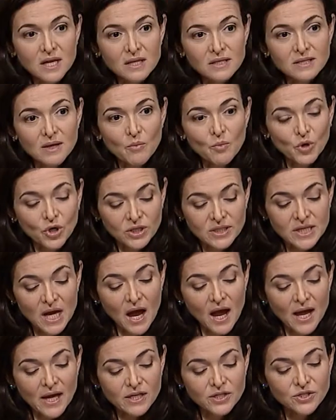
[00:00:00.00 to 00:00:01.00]
Some were
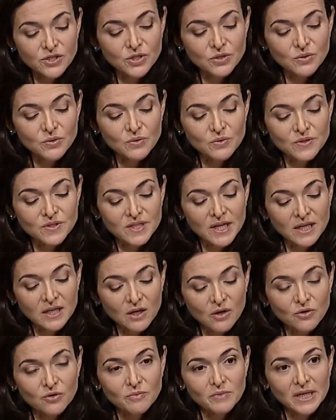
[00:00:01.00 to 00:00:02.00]
tied to
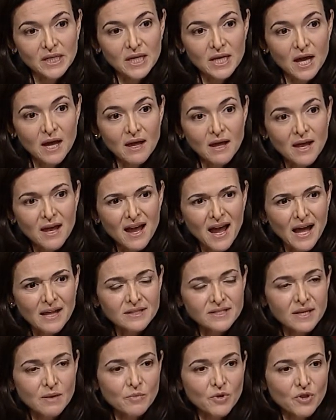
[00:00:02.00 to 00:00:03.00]
state-owned media, and
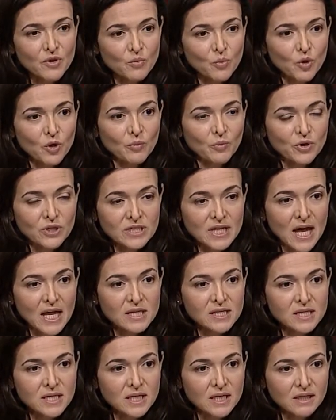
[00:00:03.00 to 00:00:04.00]
some of them were
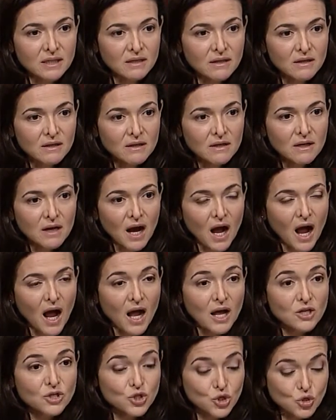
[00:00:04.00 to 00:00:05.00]
pretending
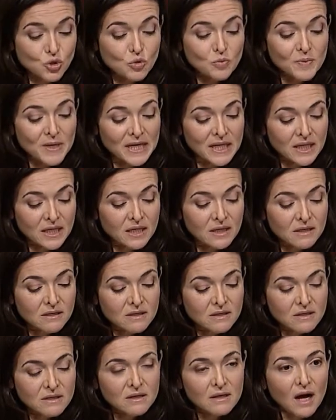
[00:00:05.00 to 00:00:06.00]
to be
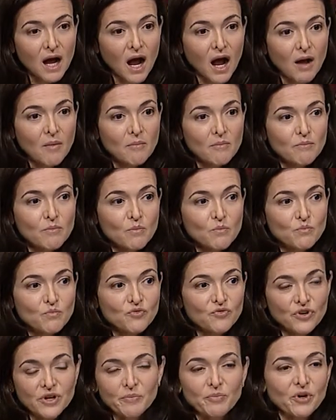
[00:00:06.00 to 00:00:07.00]

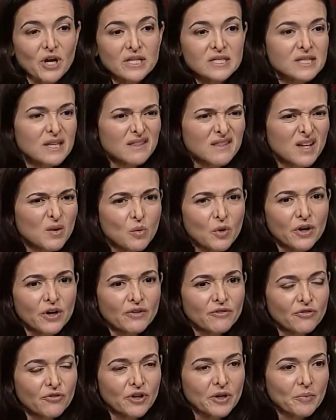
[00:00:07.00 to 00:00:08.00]
free press that they
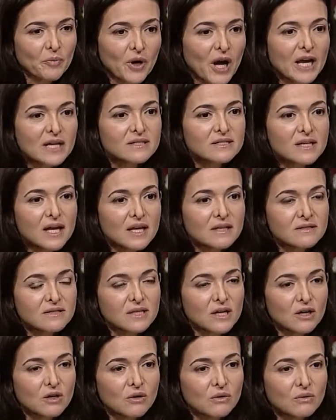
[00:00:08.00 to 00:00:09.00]
weren't free press. And
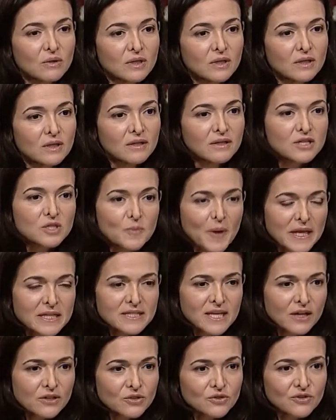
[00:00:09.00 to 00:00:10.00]
so depends
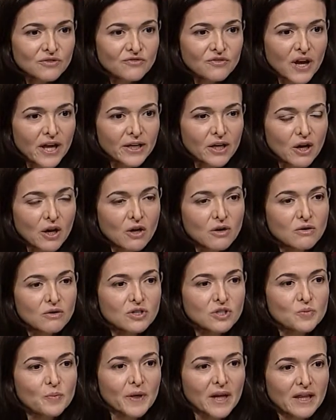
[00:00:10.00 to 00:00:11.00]
how you define a
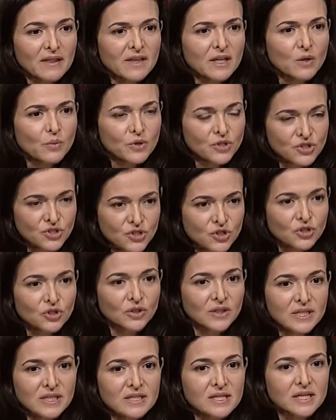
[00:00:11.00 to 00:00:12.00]
hoax, but I think we're
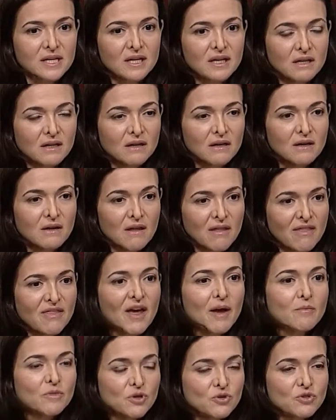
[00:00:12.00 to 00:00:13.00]
certainly seeing
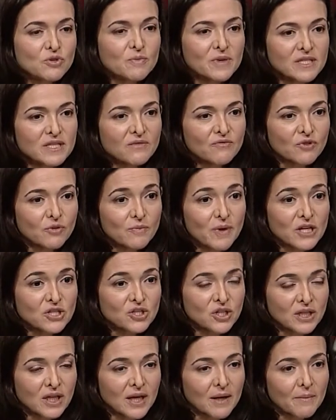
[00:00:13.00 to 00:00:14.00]
them use
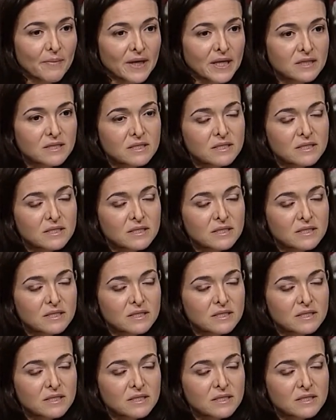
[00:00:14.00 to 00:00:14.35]
misinformation campaigns.